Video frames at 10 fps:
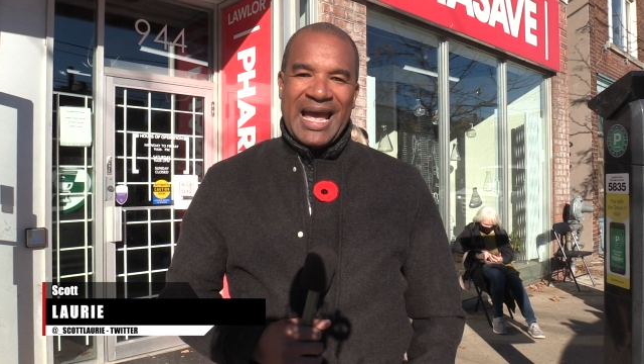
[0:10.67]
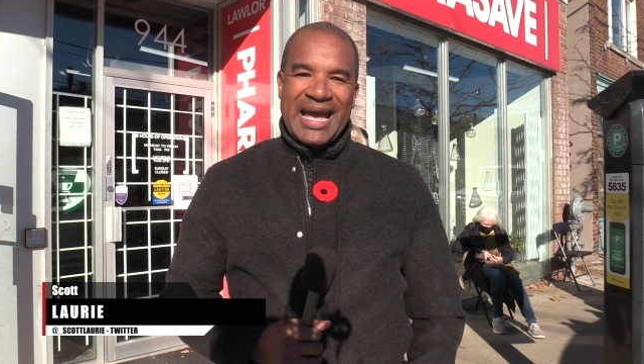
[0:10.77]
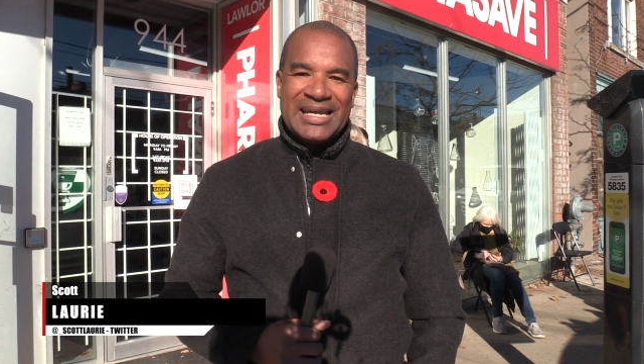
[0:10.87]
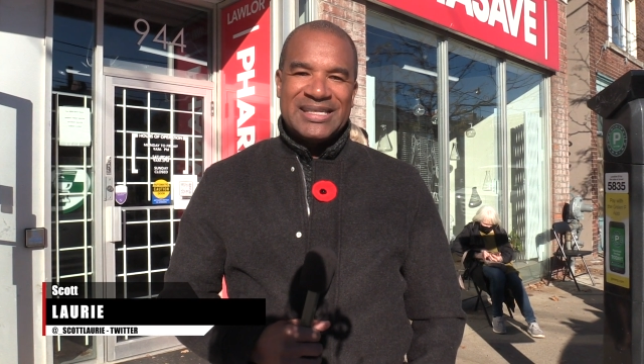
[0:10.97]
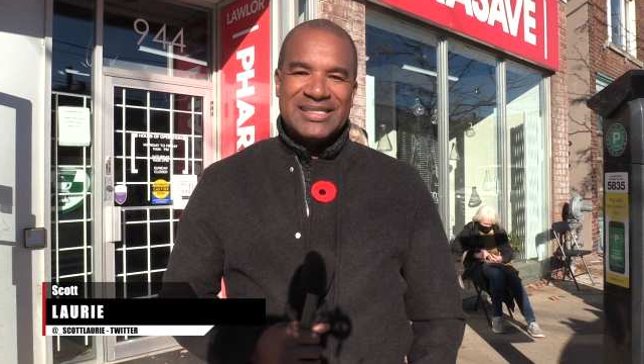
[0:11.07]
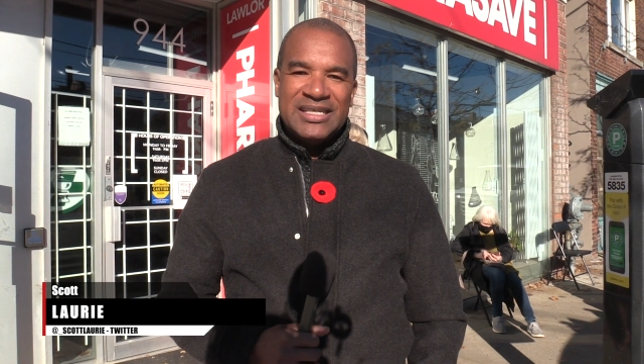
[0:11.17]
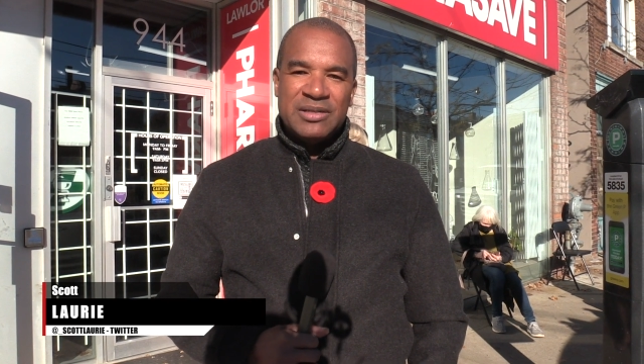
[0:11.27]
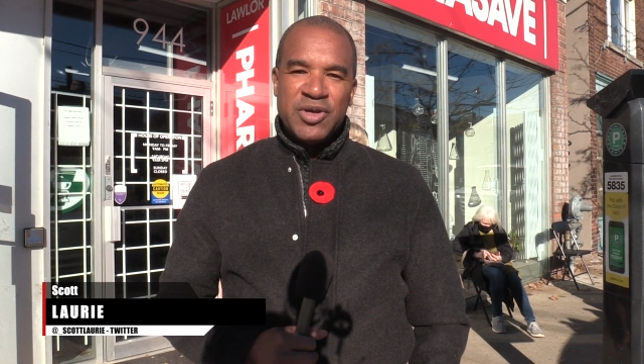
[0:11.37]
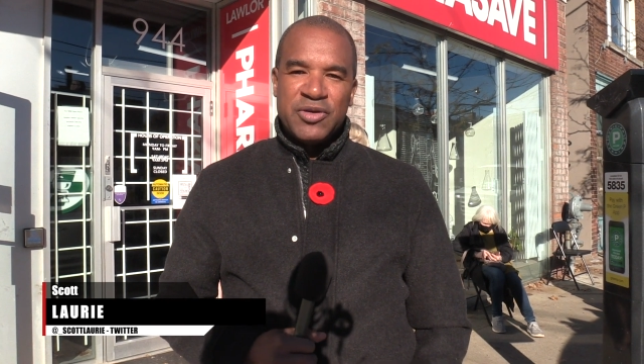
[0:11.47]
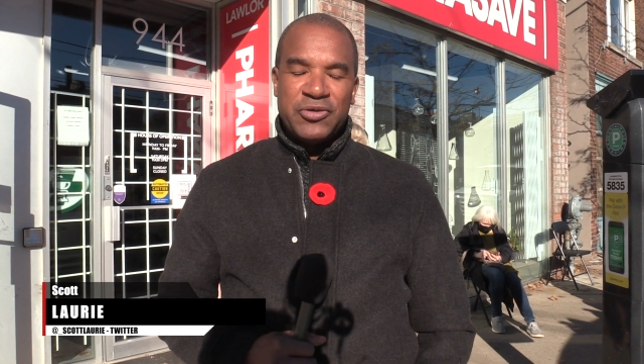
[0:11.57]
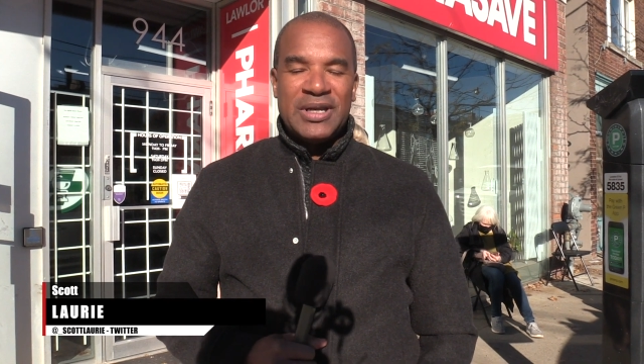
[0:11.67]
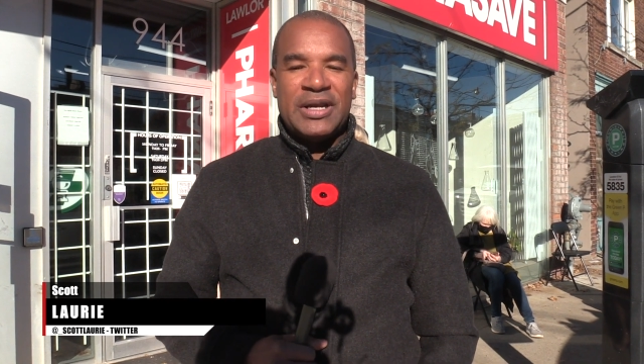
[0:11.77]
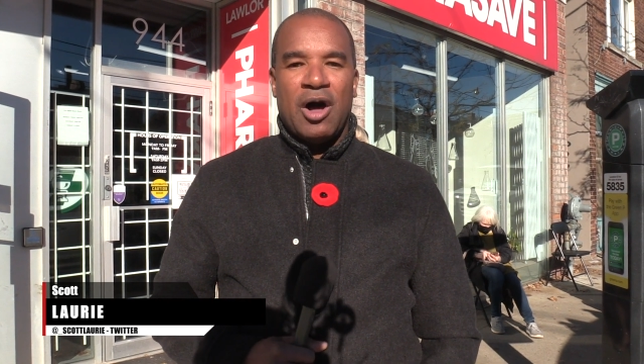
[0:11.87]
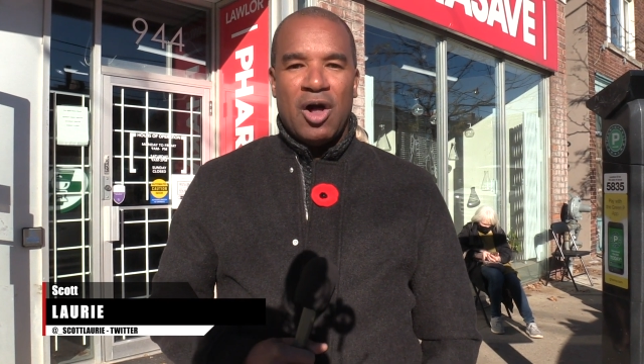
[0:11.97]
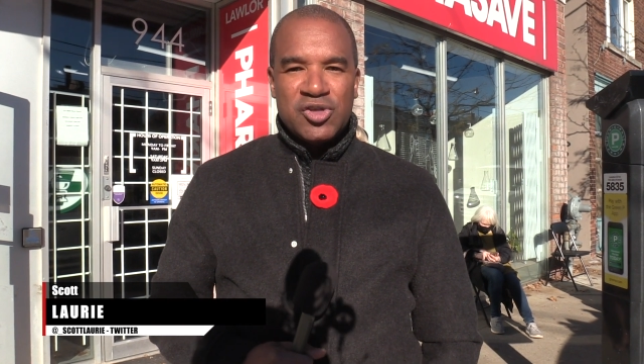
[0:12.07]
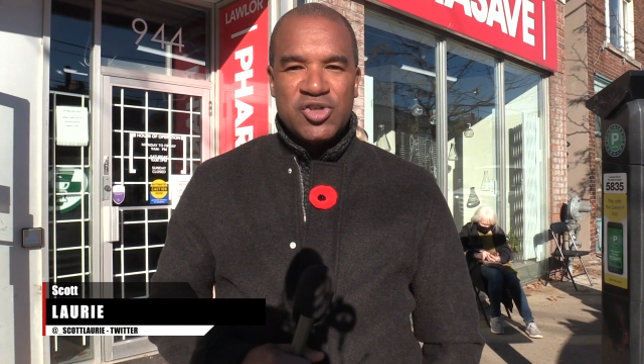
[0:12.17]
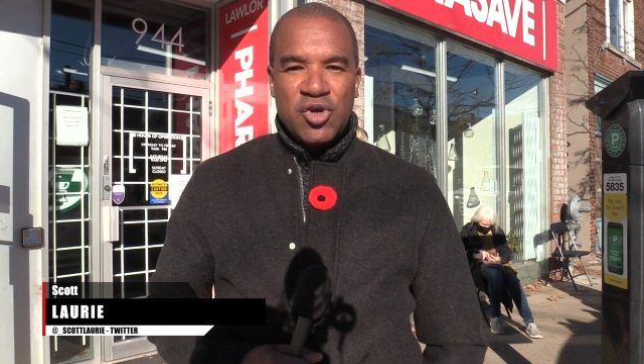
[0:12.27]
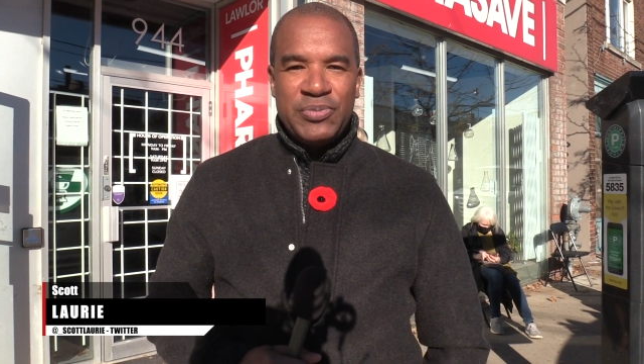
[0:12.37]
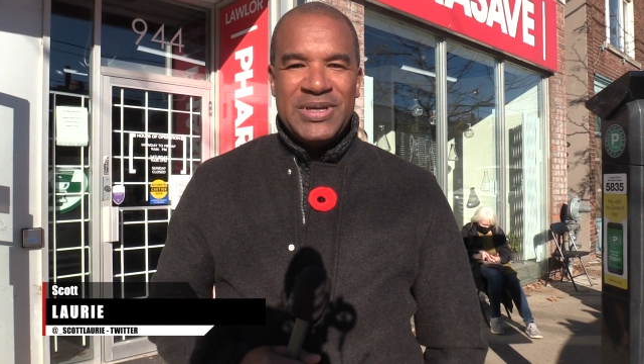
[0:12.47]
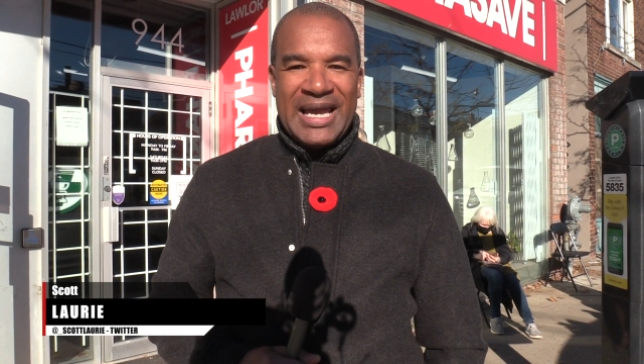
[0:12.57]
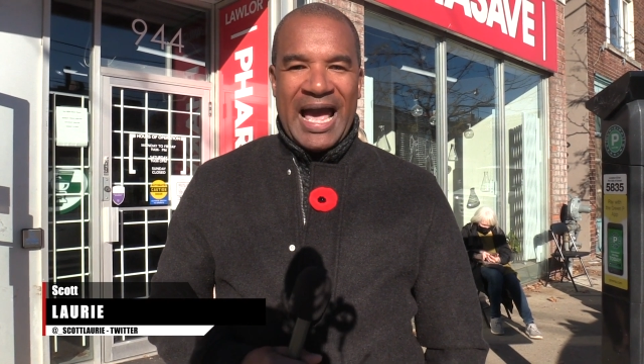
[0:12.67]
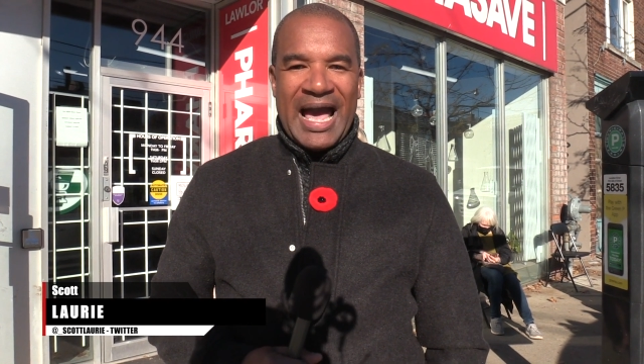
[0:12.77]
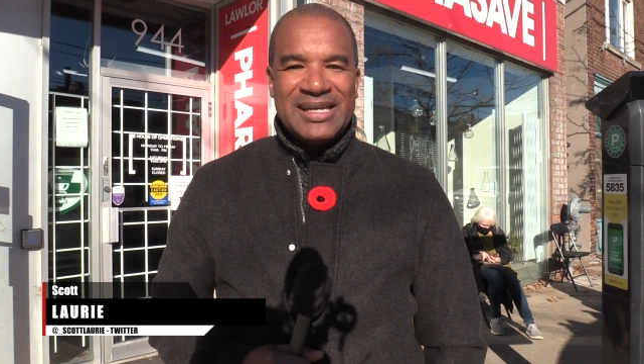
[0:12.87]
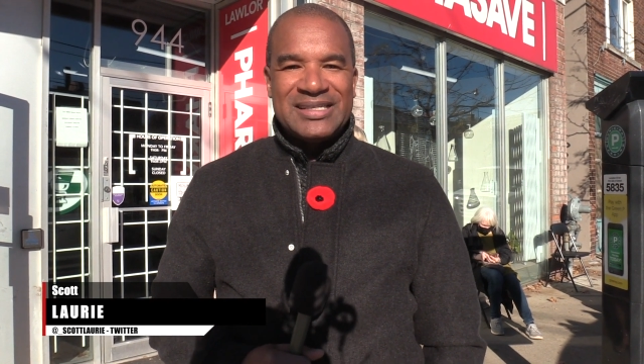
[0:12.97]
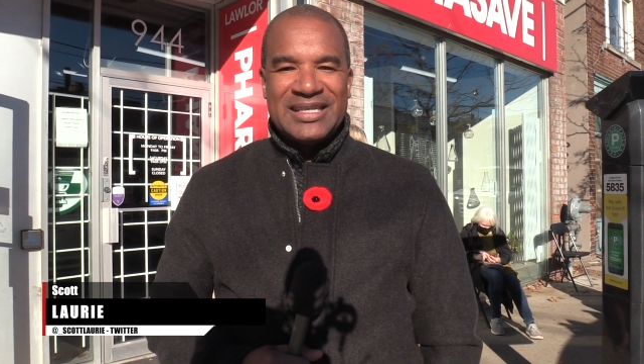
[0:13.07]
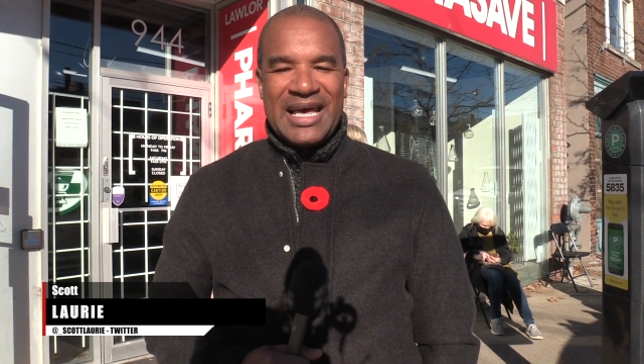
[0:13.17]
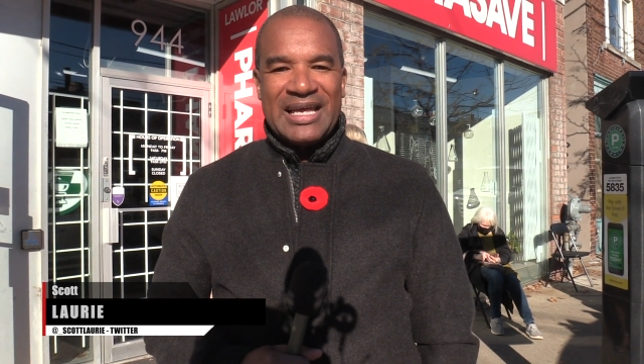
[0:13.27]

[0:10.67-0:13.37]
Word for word: and acetaminophen, and also being added to